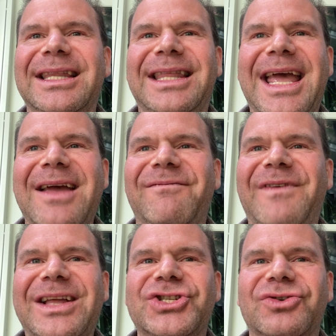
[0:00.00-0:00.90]
they
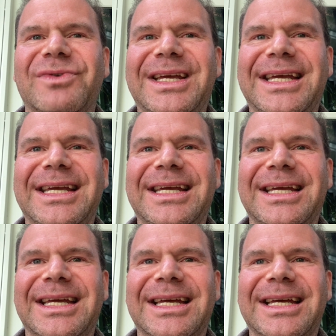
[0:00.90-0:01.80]

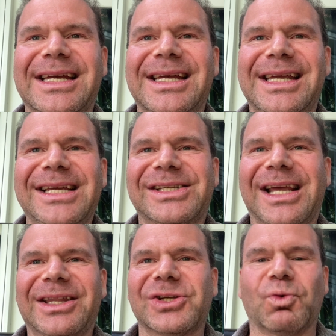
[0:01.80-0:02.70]
eventually he's
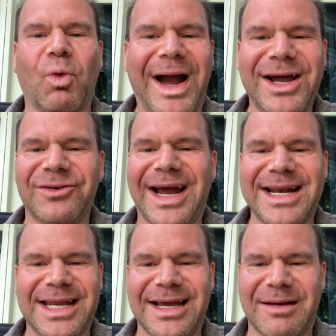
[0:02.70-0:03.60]
got this wild
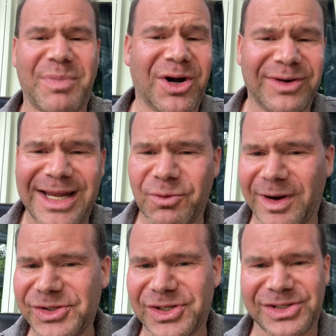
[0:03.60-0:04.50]
idea. Apparently, he
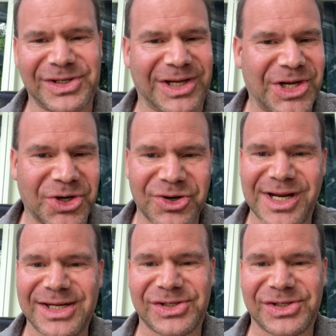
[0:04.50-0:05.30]
runs a security